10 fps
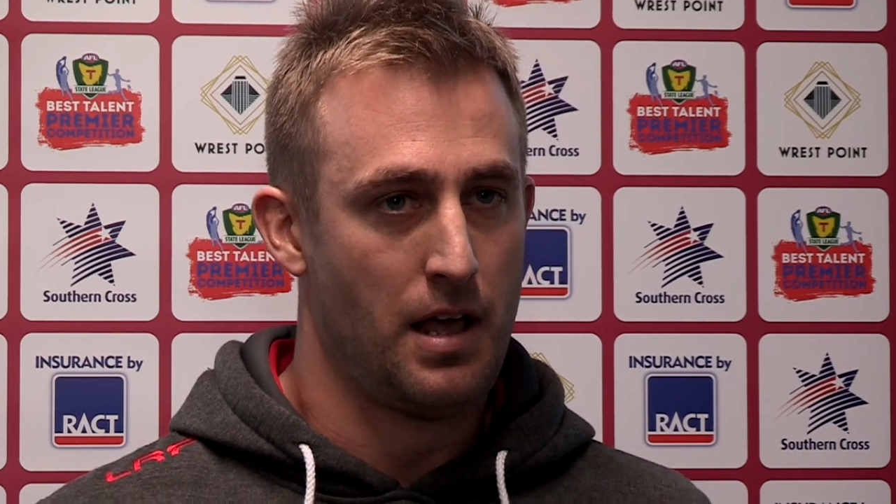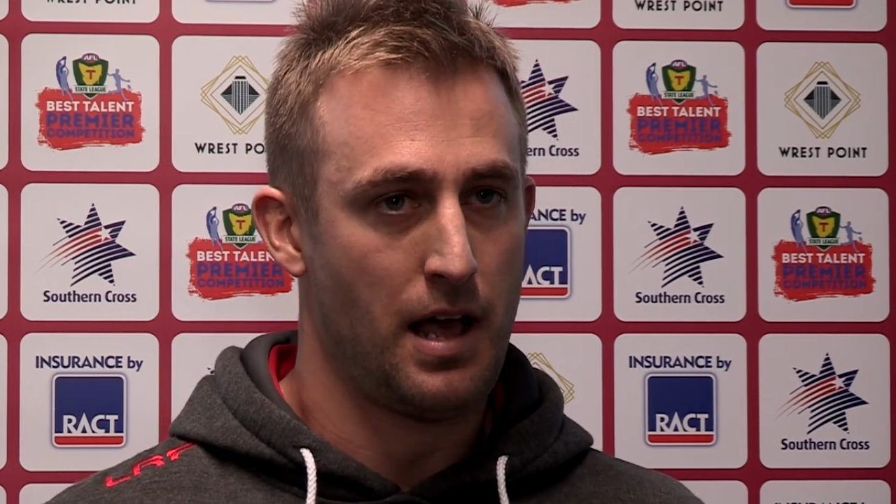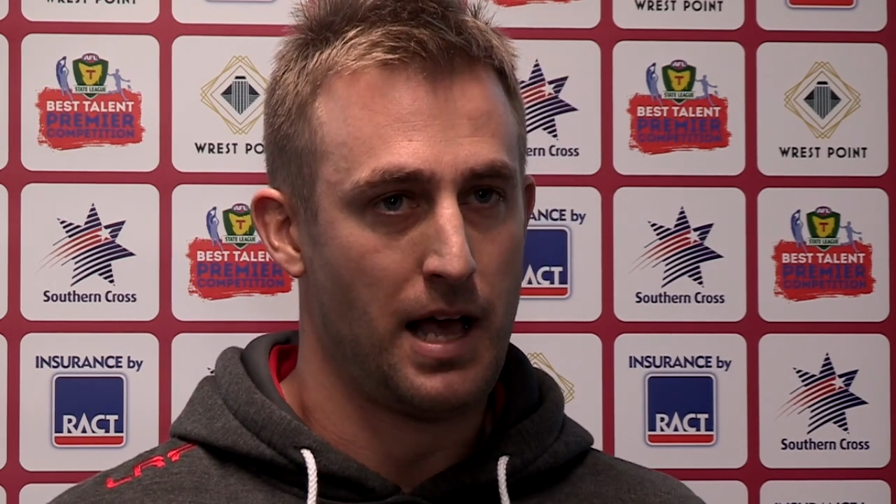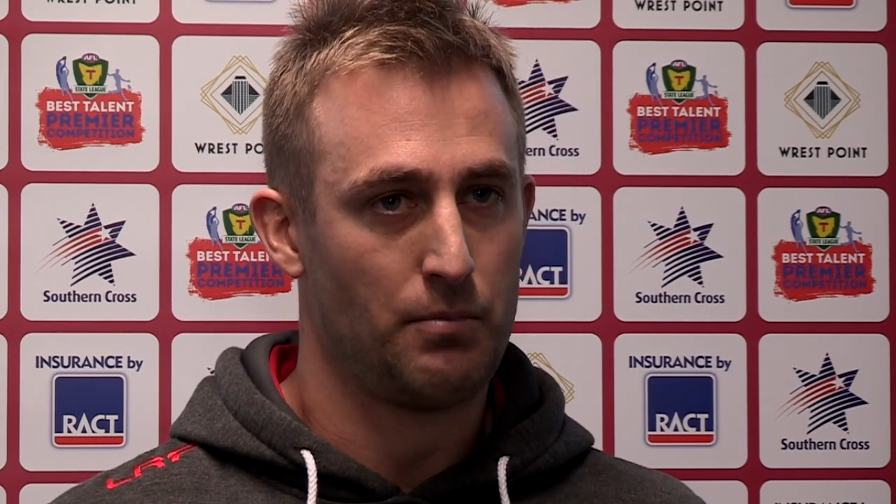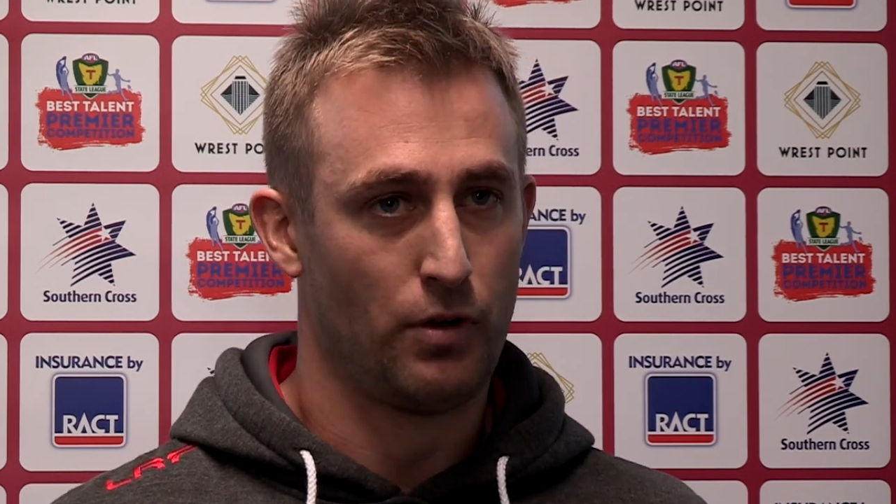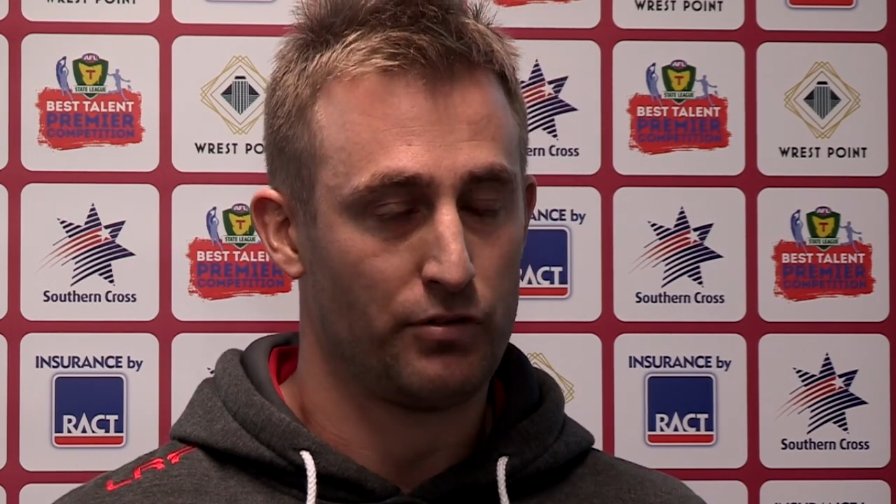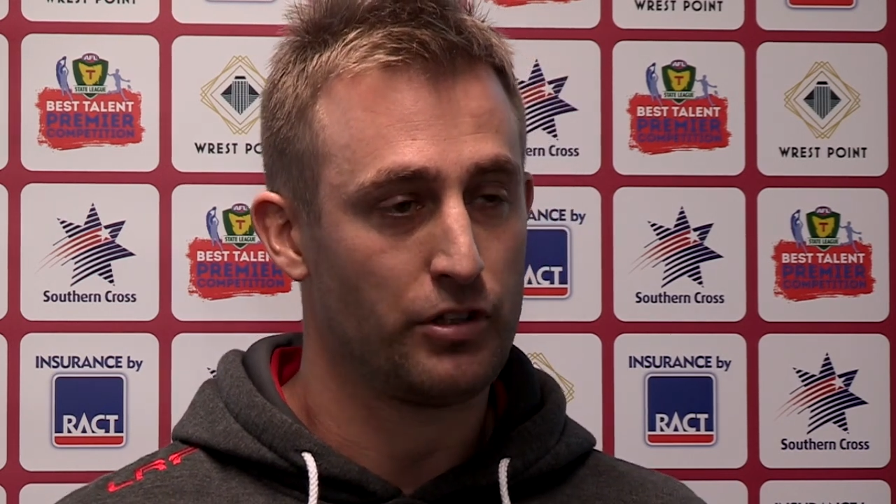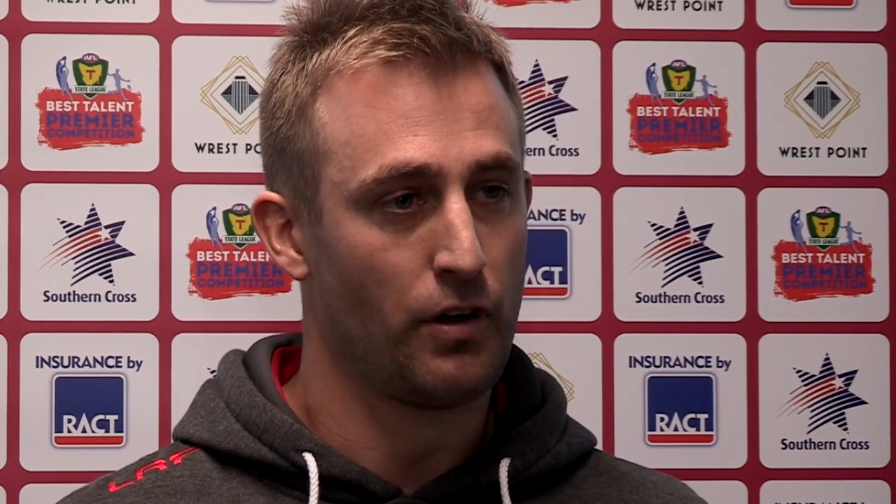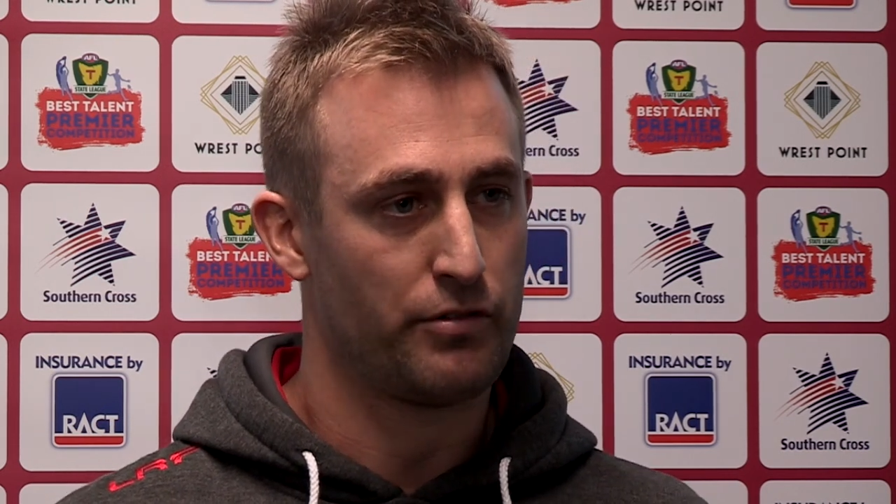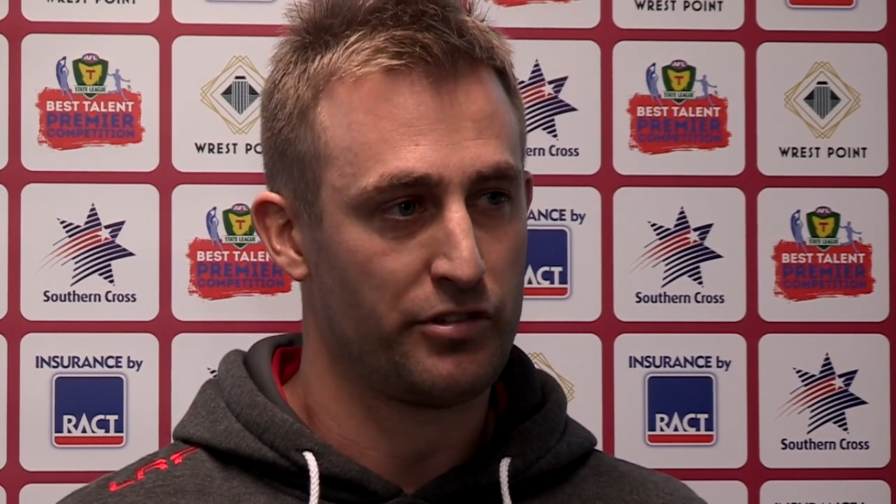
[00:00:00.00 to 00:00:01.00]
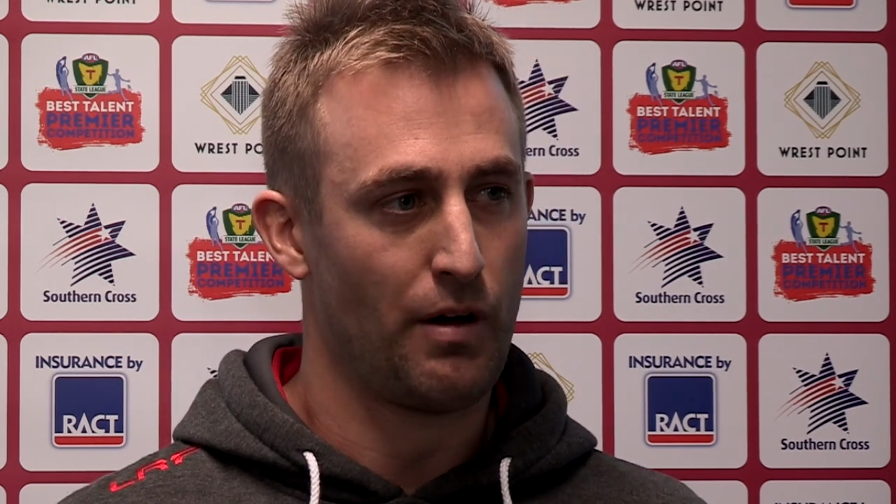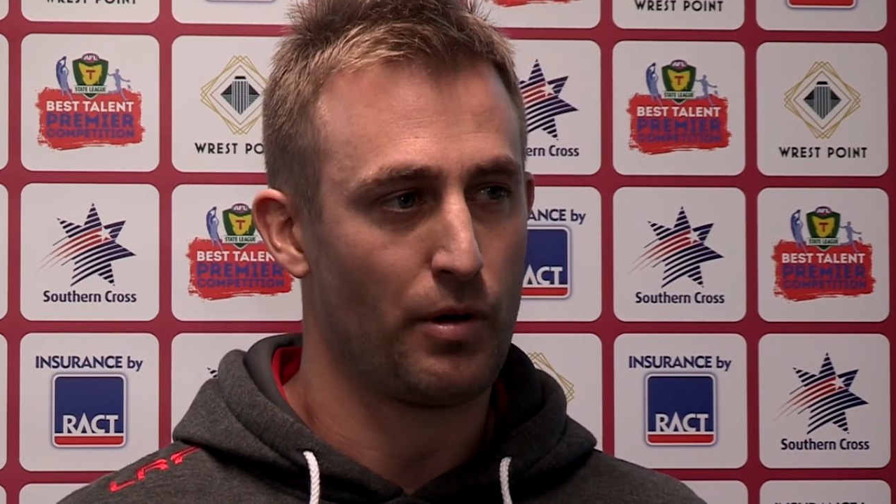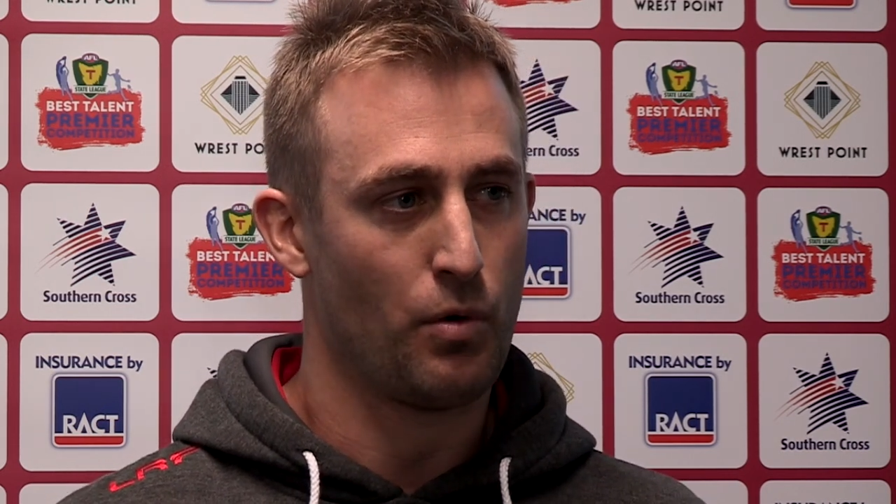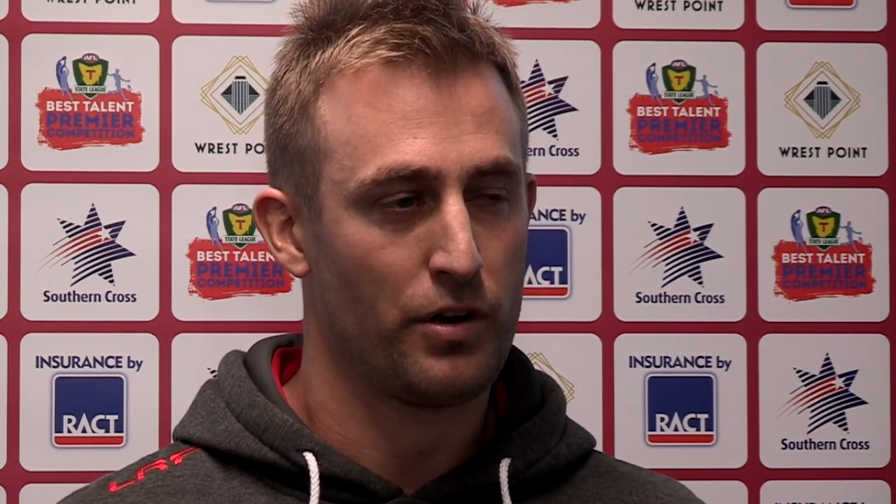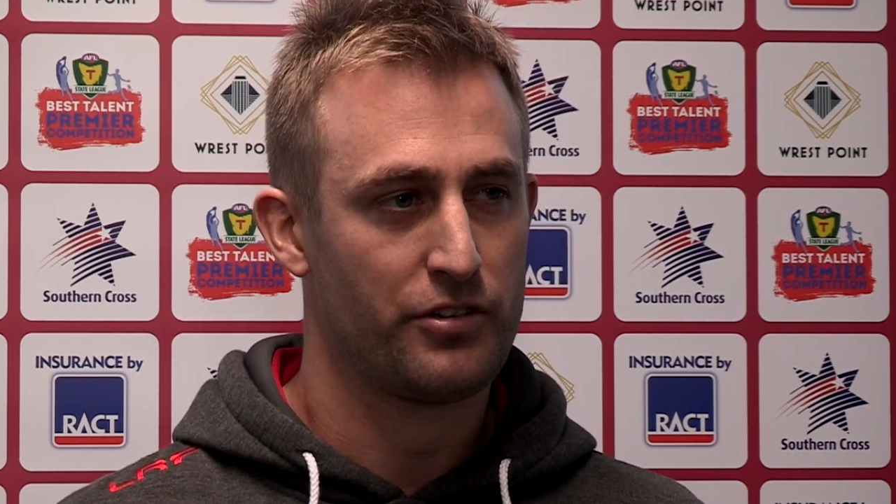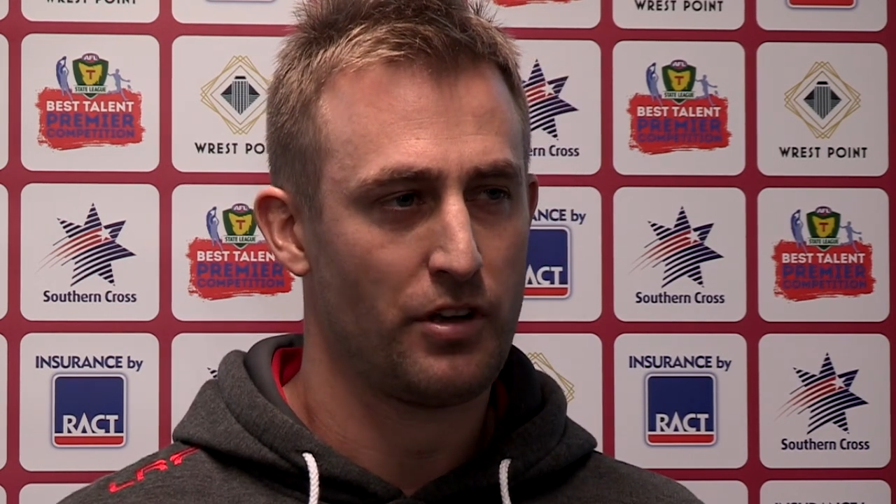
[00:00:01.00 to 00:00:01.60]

we obviously got the result we wanted.